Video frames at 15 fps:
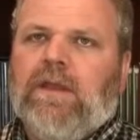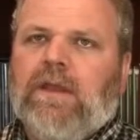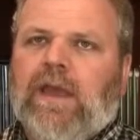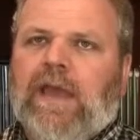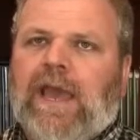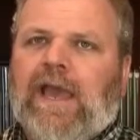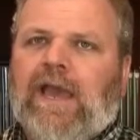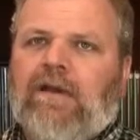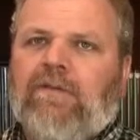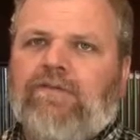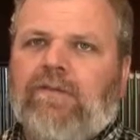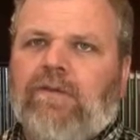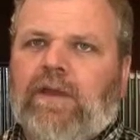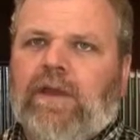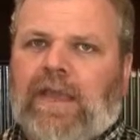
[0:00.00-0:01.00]

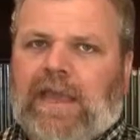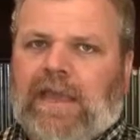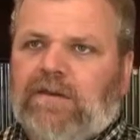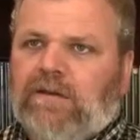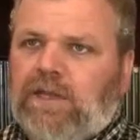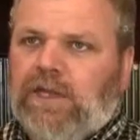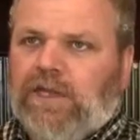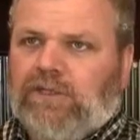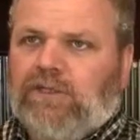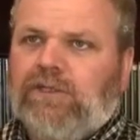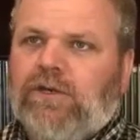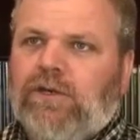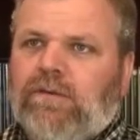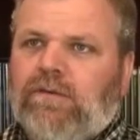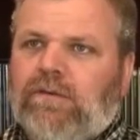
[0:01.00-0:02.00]
have a
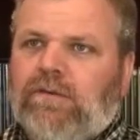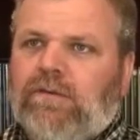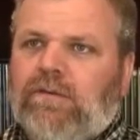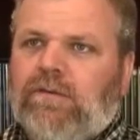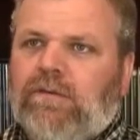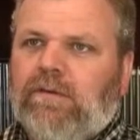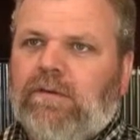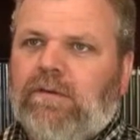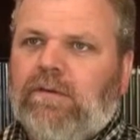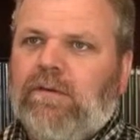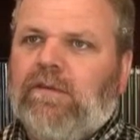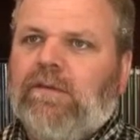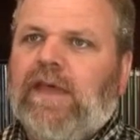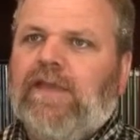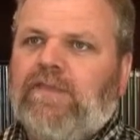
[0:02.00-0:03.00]
niche
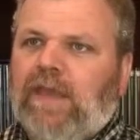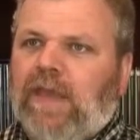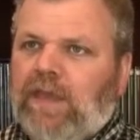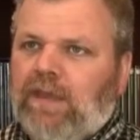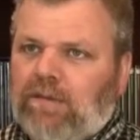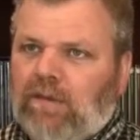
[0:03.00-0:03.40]
that they